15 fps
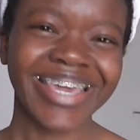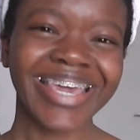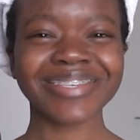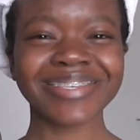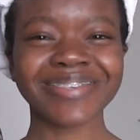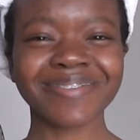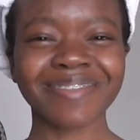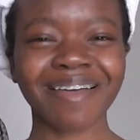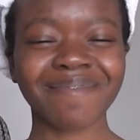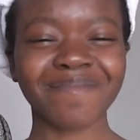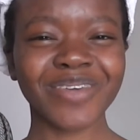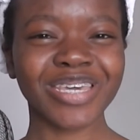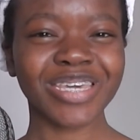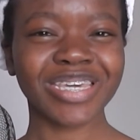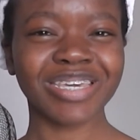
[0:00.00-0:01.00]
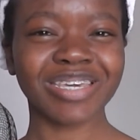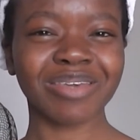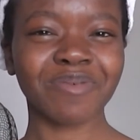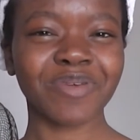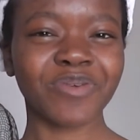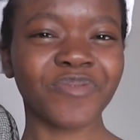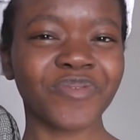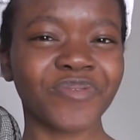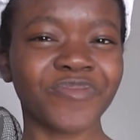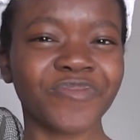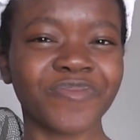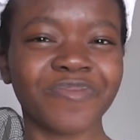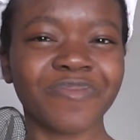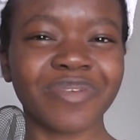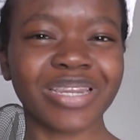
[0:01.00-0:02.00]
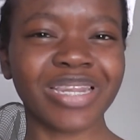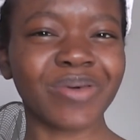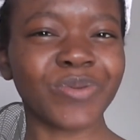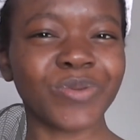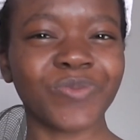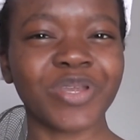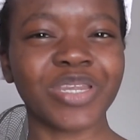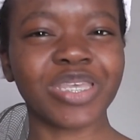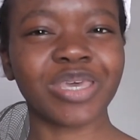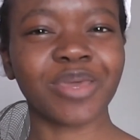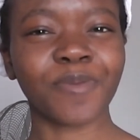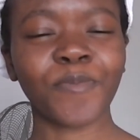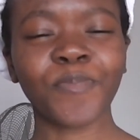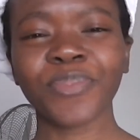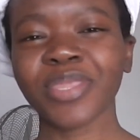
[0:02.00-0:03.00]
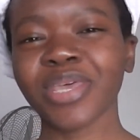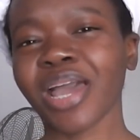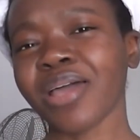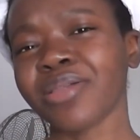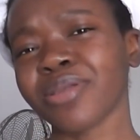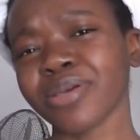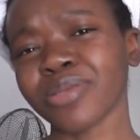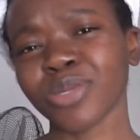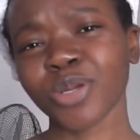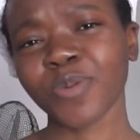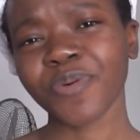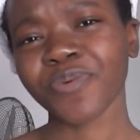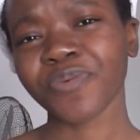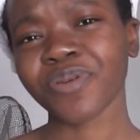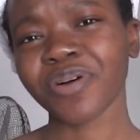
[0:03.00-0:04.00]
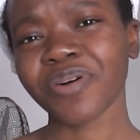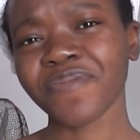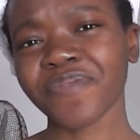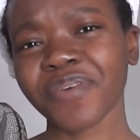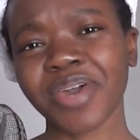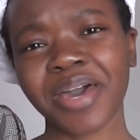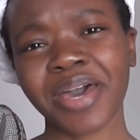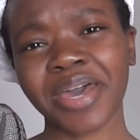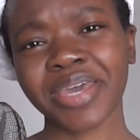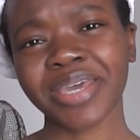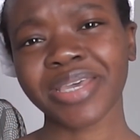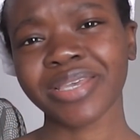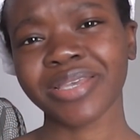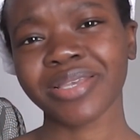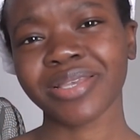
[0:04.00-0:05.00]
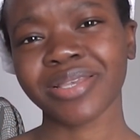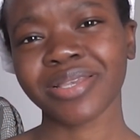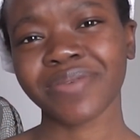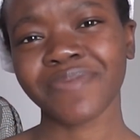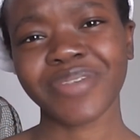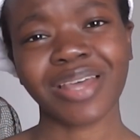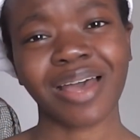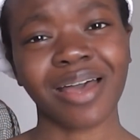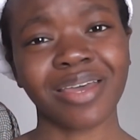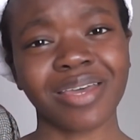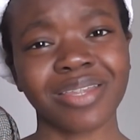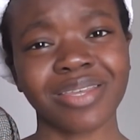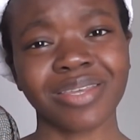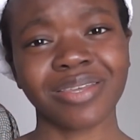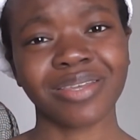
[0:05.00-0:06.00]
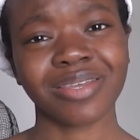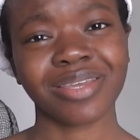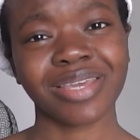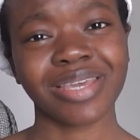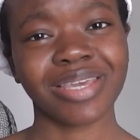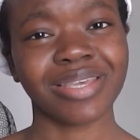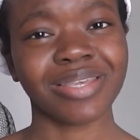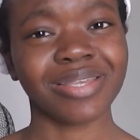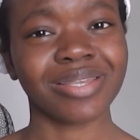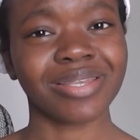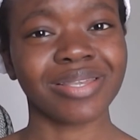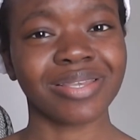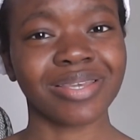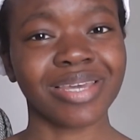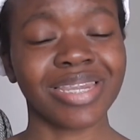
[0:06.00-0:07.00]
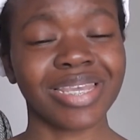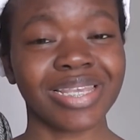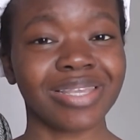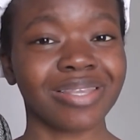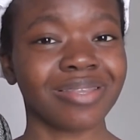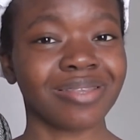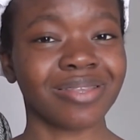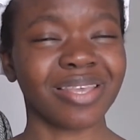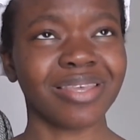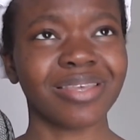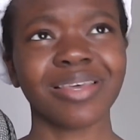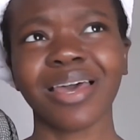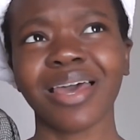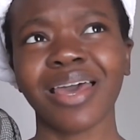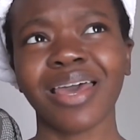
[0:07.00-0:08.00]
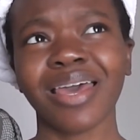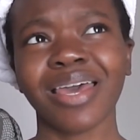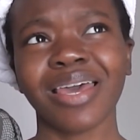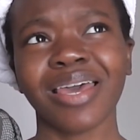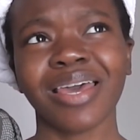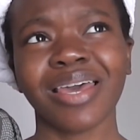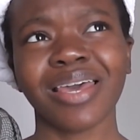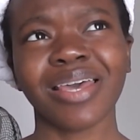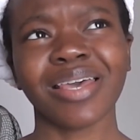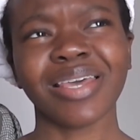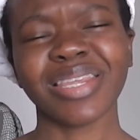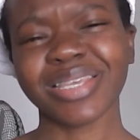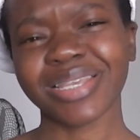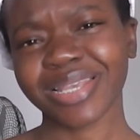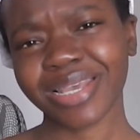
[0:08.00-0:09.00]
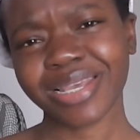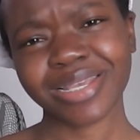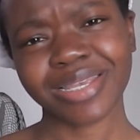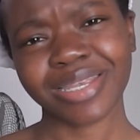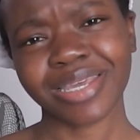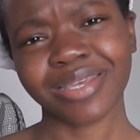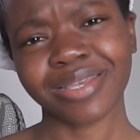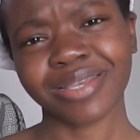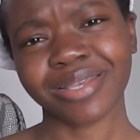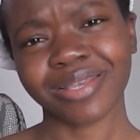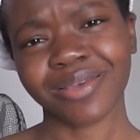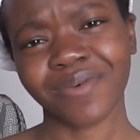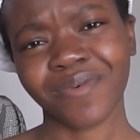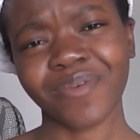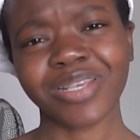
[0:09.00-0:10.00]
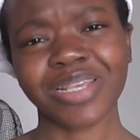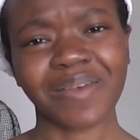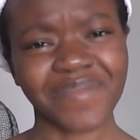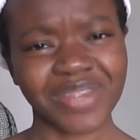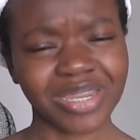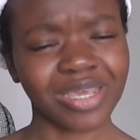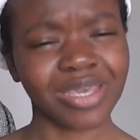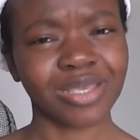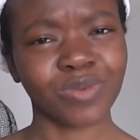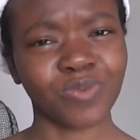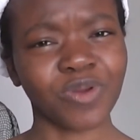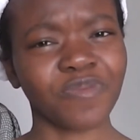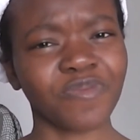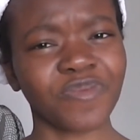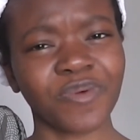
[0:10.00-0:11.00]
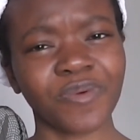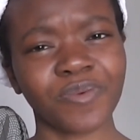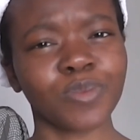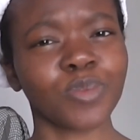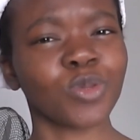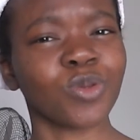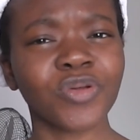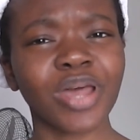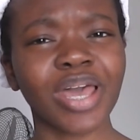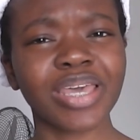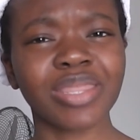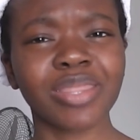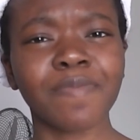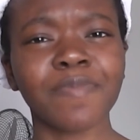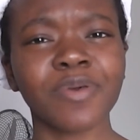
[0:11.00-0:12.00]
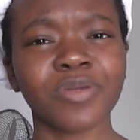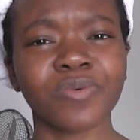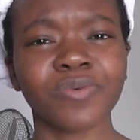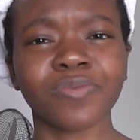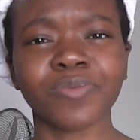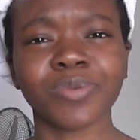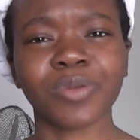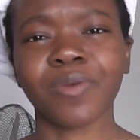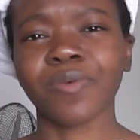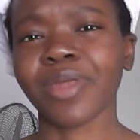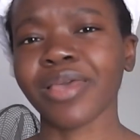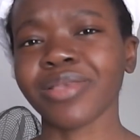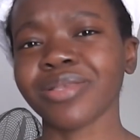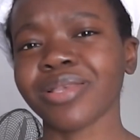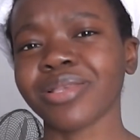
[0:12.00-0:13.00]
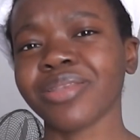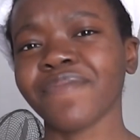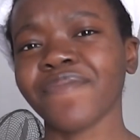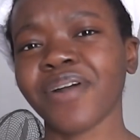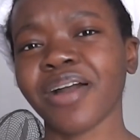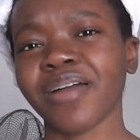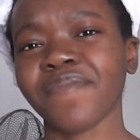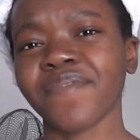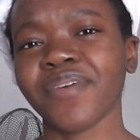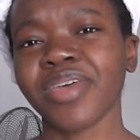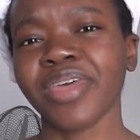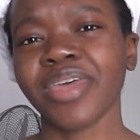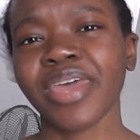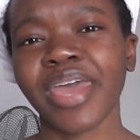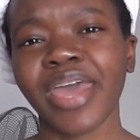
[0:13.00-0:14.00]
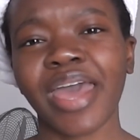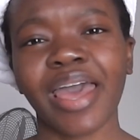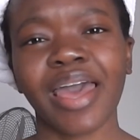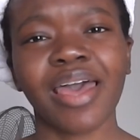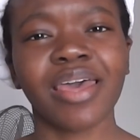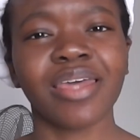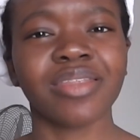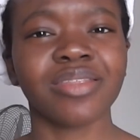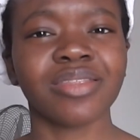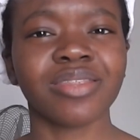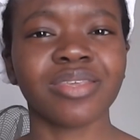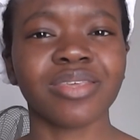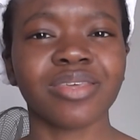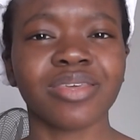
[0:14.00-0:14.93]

it's not like we, we grew close or anything. And like to top it all off, the guy is retired. He's in his in his 60s or 70s, one of those, or like in the middle, so like 65. And